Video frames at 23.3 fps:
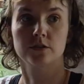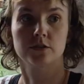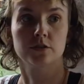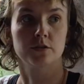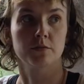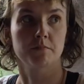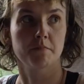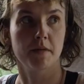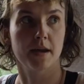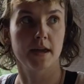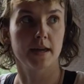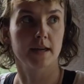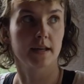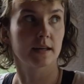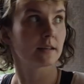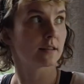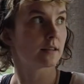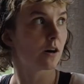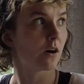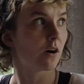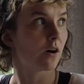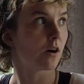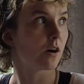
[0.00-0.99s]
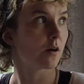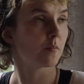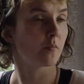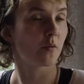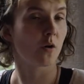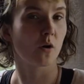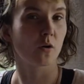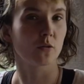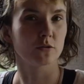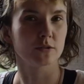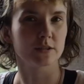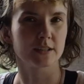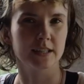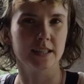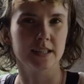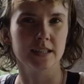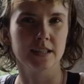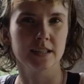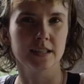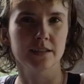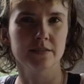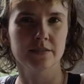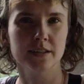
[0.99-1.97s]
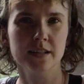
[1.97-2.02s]
to make the armholes
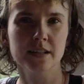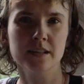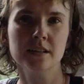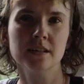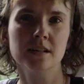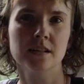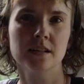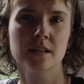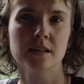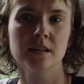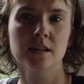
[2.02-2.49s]
even.